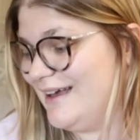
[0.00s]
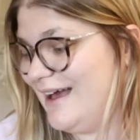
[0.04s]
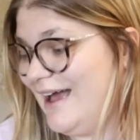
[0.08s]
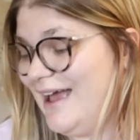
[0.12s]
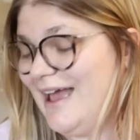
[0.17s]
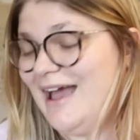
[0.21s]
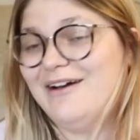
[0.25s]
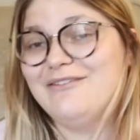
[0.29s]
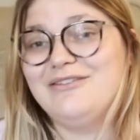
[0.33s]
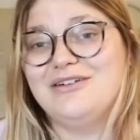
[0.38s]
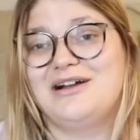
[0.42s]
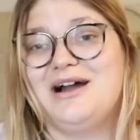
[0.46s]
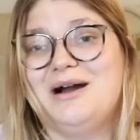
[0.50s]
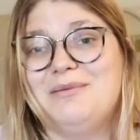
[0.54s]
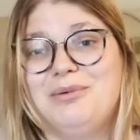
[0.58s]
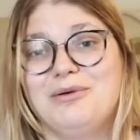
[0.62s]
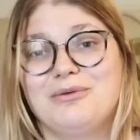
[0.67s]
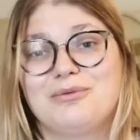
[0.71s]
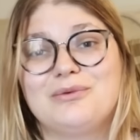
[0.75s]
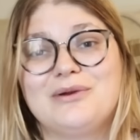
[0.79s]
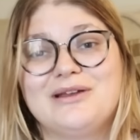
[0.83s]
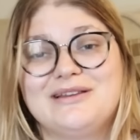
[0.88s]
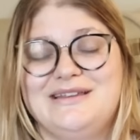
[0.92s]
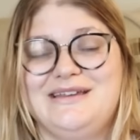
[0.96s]
I have a
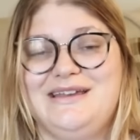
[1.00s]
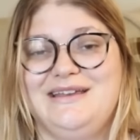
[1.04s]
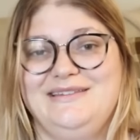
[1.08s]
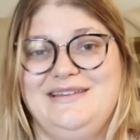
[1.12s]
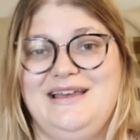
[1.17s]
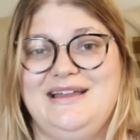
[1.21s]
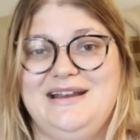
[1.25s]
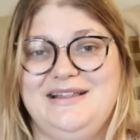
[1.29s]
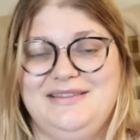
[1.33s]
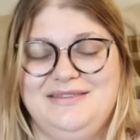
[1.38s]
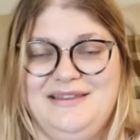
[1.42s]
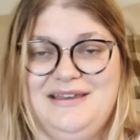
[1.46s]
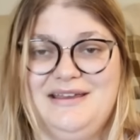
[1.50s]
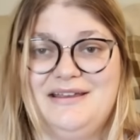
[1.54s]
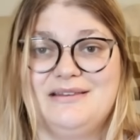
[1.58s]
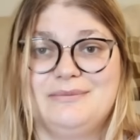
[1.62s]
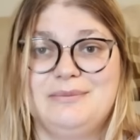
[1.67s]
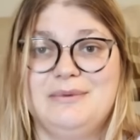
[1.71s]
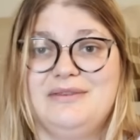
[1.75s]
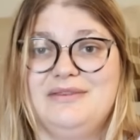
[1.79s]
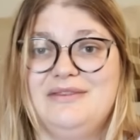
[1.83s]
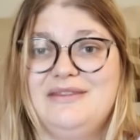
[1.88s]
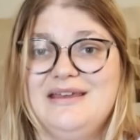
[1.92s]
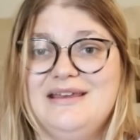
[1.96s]
couple really exciting things,
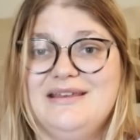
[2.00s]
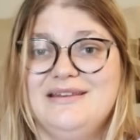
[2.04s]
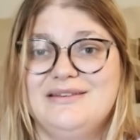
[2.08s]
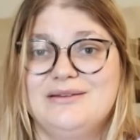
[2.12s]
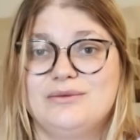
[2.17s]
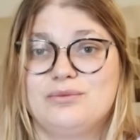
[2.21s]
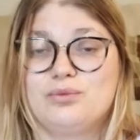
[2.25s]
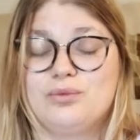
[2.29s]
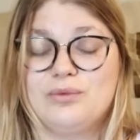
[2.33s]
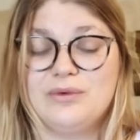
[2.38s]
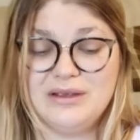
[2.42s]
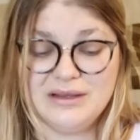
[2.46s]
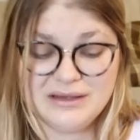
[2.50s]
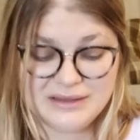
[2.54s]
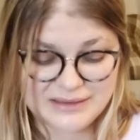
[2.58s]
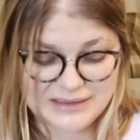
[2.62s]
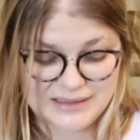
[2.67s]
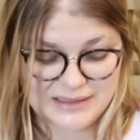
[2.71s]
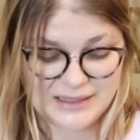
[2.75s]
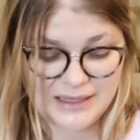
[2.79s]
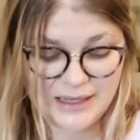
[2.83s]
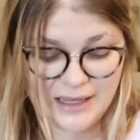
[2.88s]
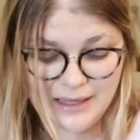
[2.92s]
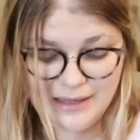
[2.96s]
but this
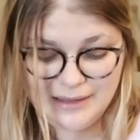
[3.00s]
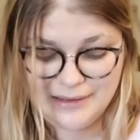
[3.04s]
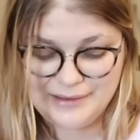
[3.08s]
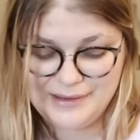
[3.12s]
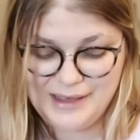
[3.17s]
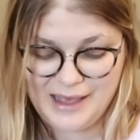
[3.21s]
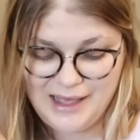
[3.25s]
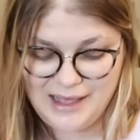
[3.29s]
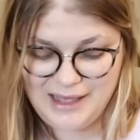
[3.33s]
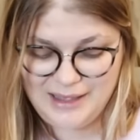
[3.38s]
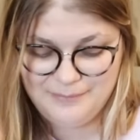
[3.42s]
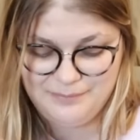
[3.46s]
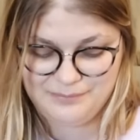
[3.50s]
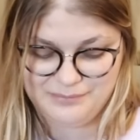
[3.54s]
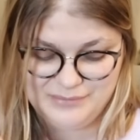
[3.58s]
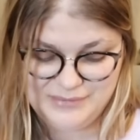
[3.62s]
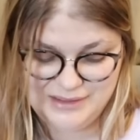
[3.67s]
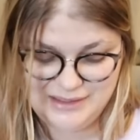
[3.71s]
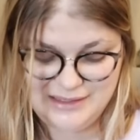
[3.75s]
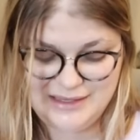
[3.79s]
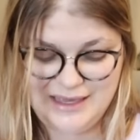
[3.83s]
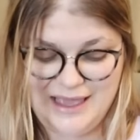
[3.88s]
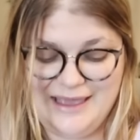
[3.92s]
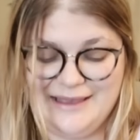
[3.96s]
really got
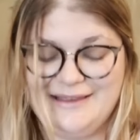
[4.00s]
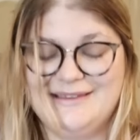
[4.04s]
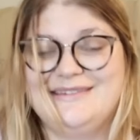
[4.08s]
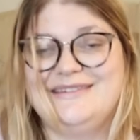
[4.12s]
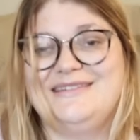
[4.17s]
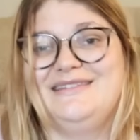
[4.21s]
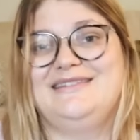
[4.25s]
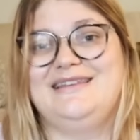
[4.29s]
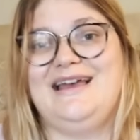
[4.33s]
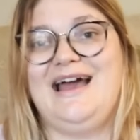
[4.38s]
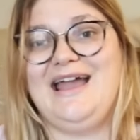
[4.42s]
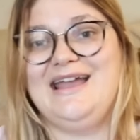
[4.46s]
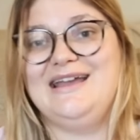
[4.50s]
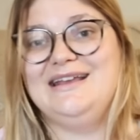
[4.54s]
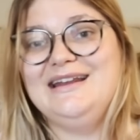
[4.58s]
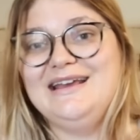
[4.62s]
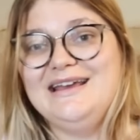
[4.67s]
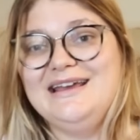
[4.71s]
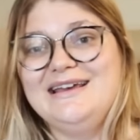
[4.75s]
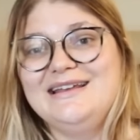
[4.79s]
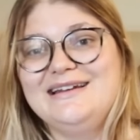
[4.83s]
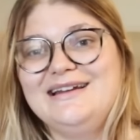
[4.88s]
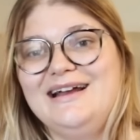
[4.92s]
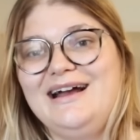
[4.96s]
me
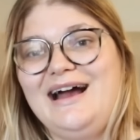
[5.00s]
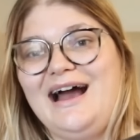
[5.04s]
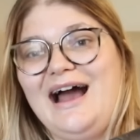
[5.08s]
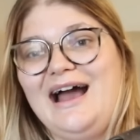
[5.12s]
excited.